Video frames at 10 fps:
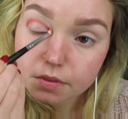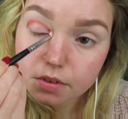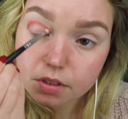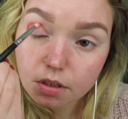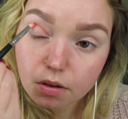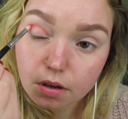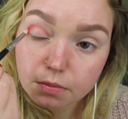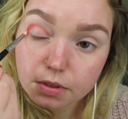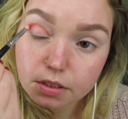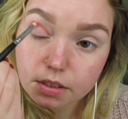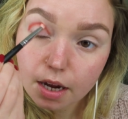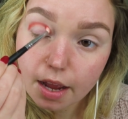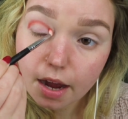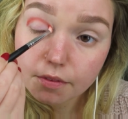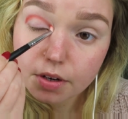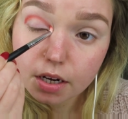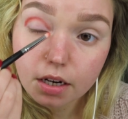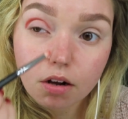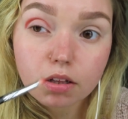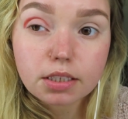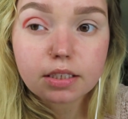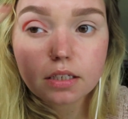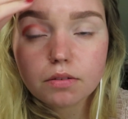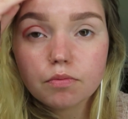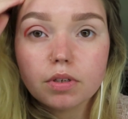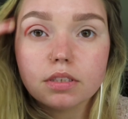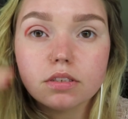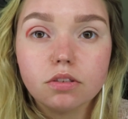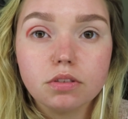So all I did was